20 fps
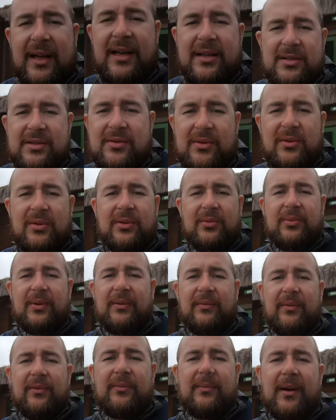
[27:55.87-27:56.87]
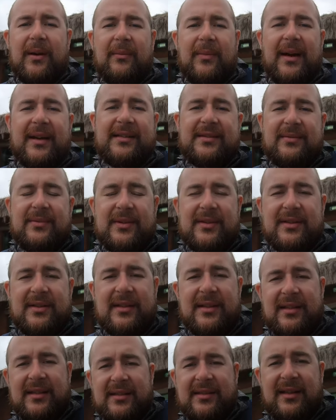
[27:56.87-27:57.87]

that I struggled with with my mask was the